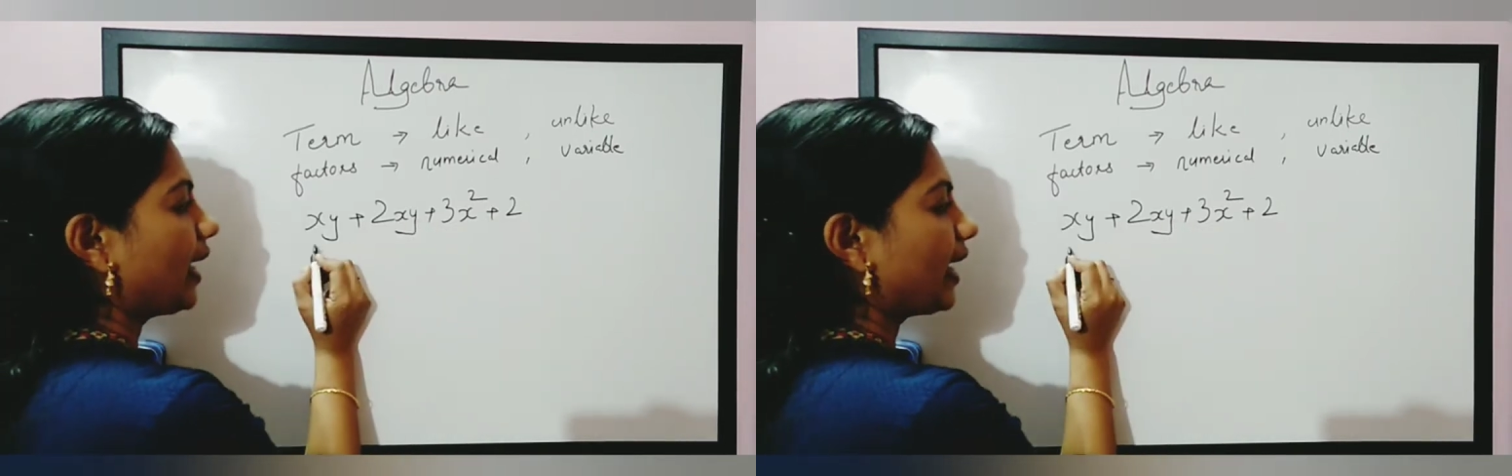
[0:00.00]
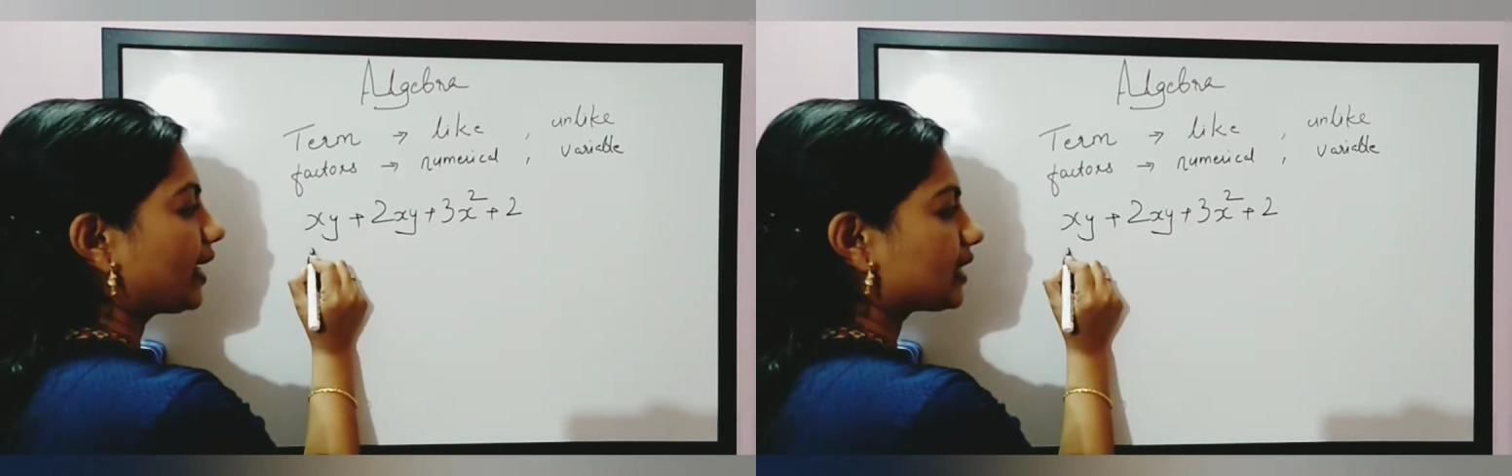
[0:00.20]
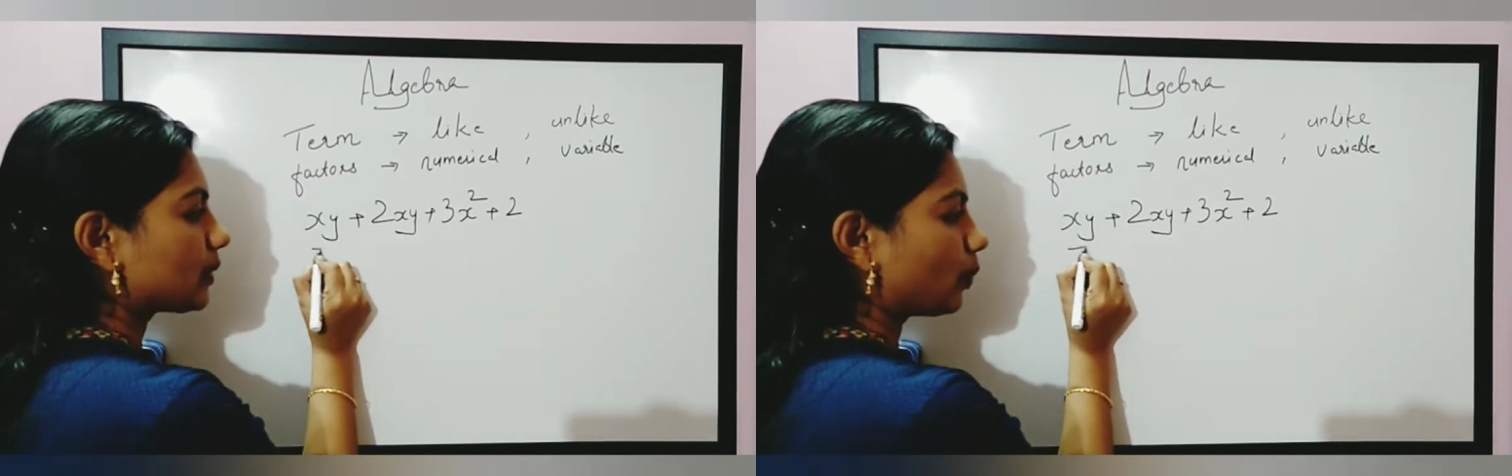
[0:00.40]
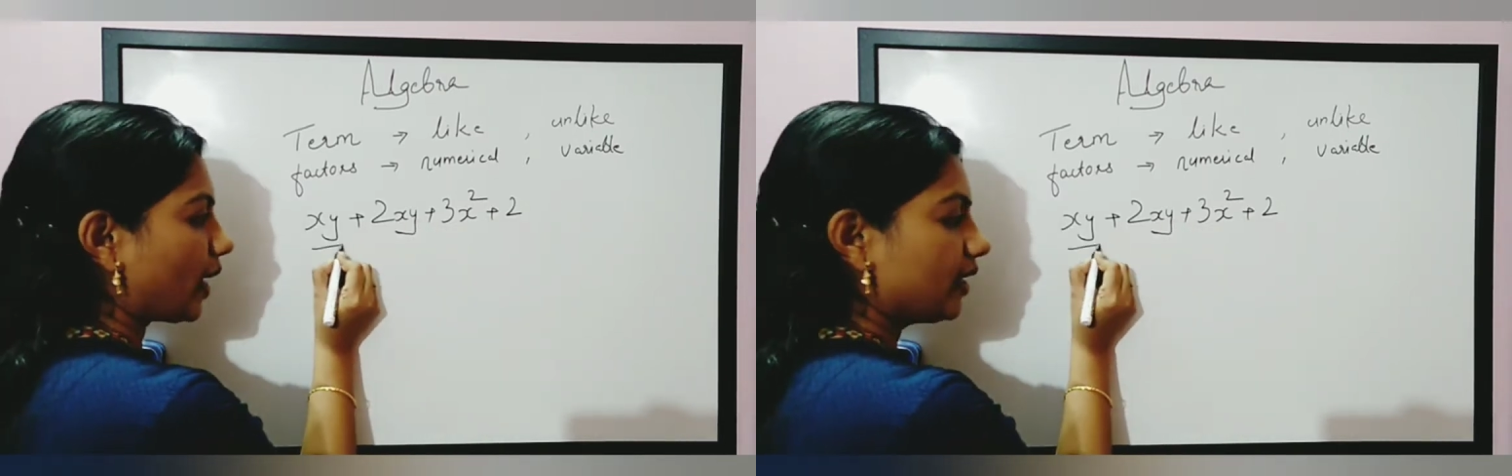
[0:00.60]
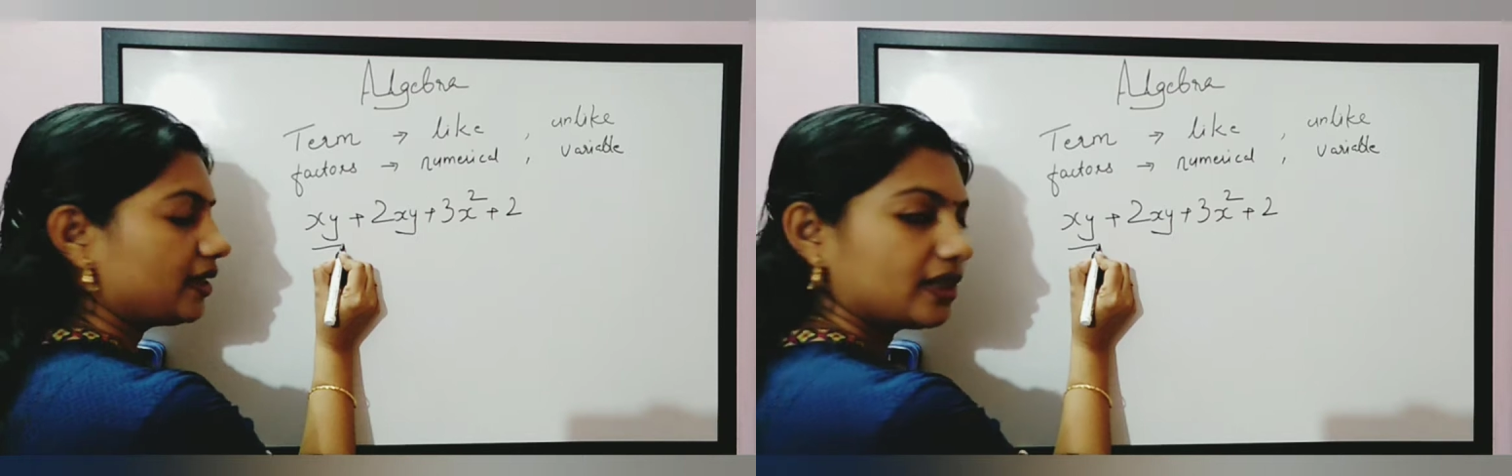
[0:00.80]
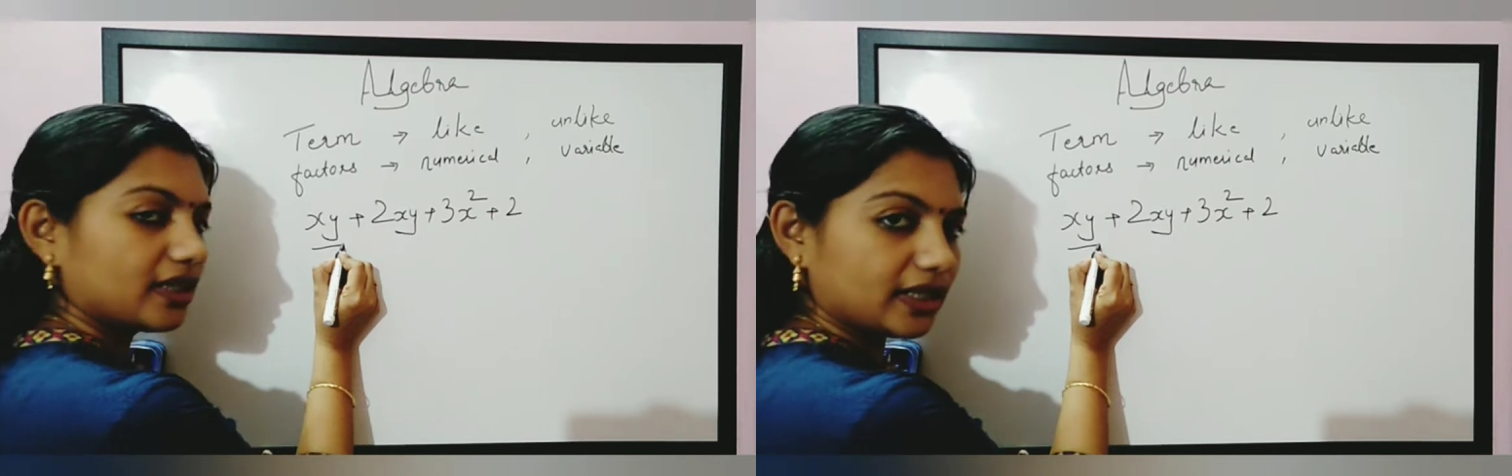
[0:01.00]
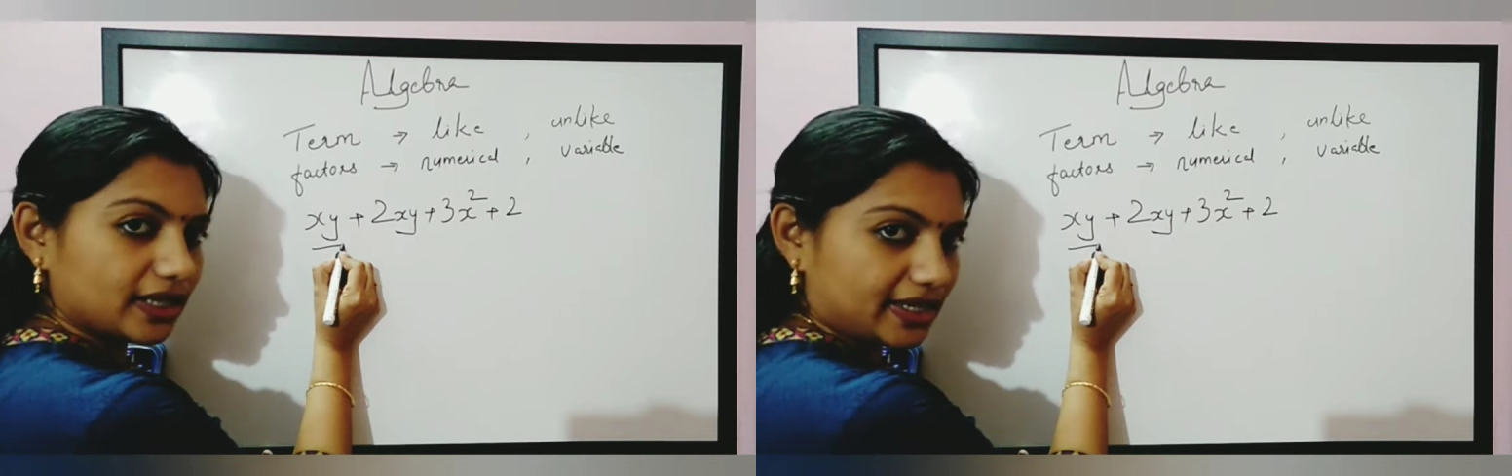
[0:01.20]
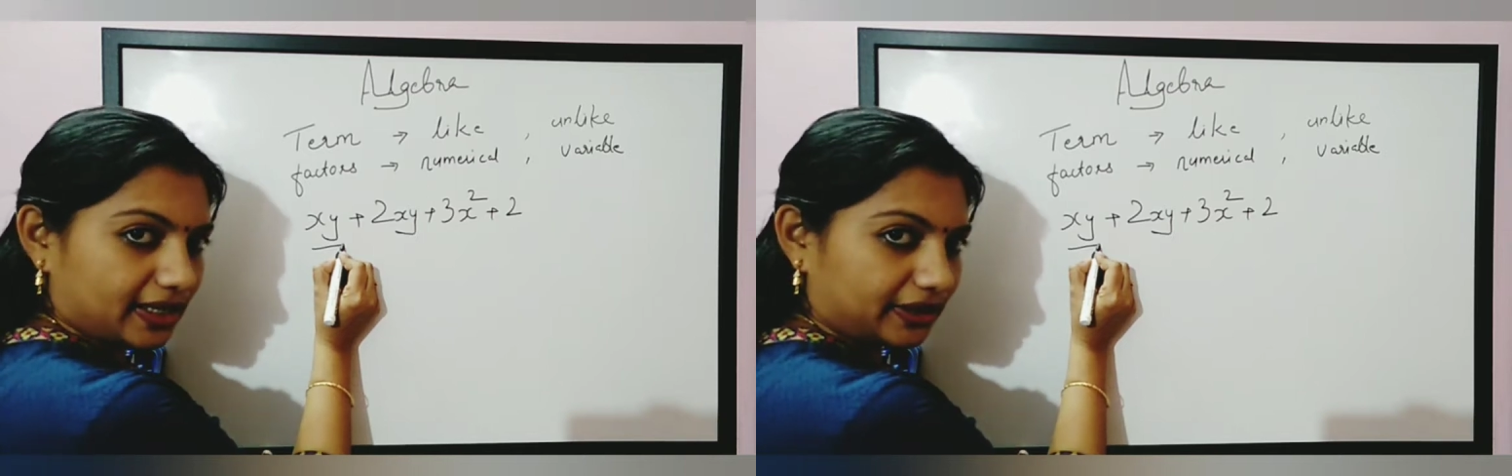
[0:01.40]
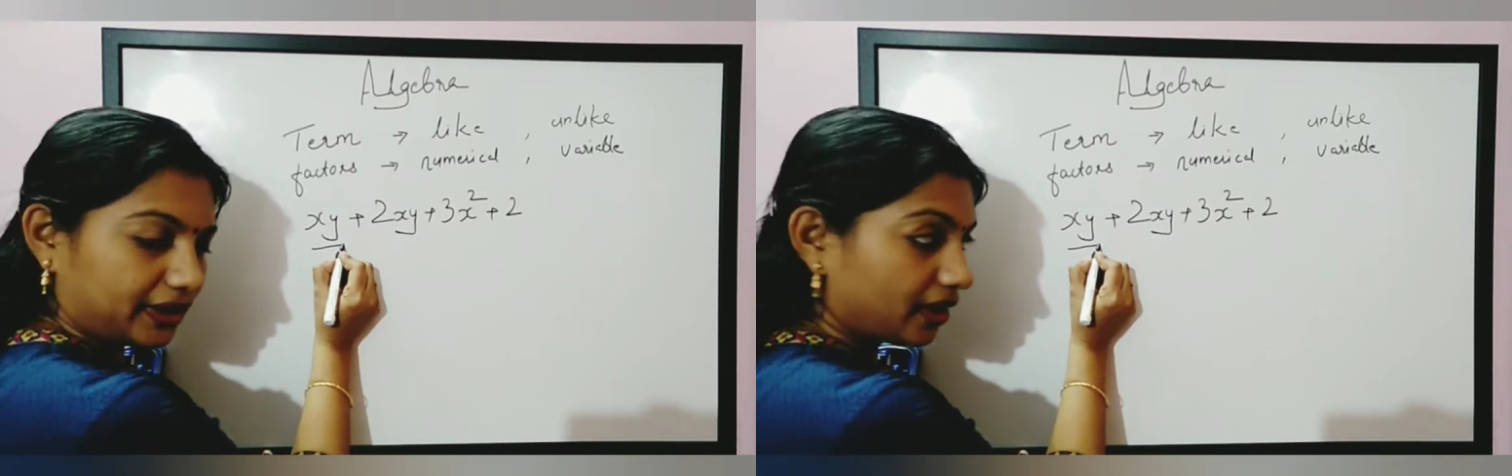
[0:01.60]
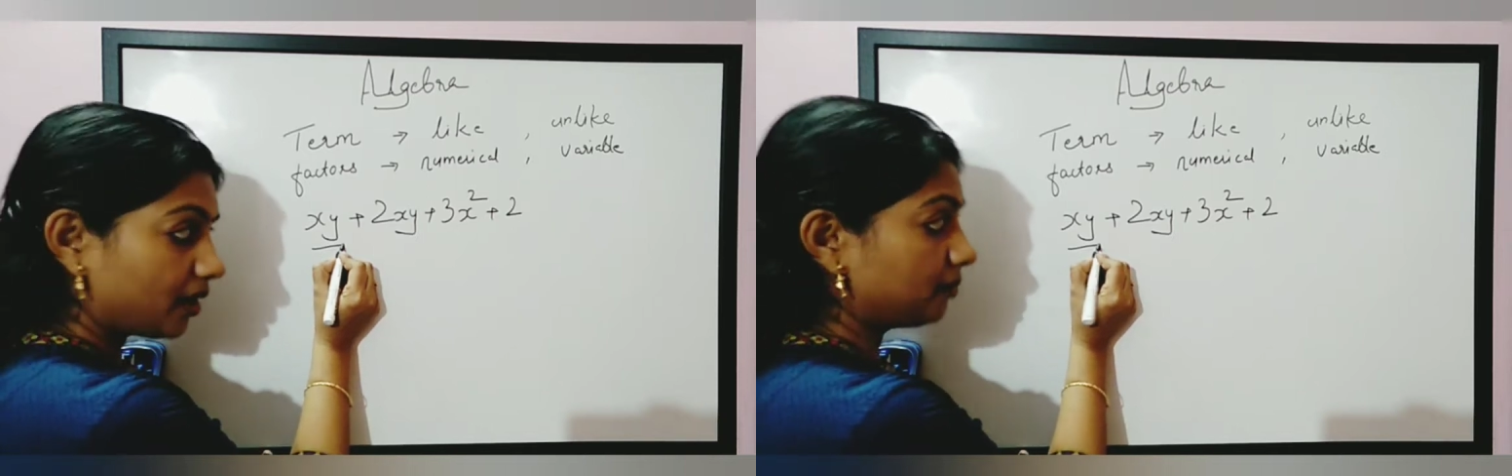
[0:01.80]
xy is a
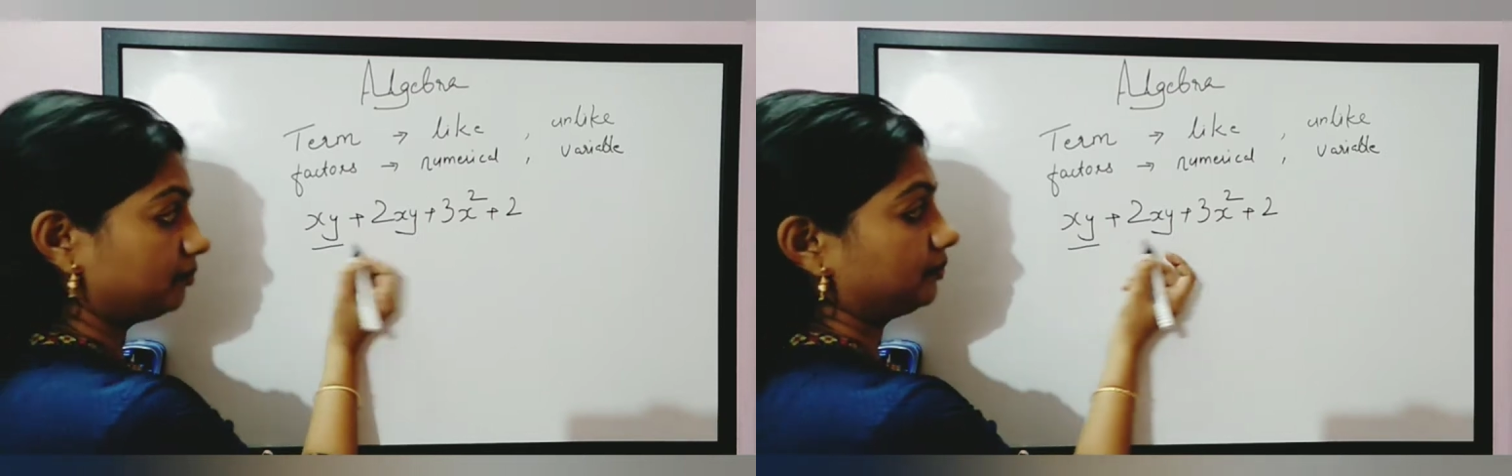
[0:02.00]
term,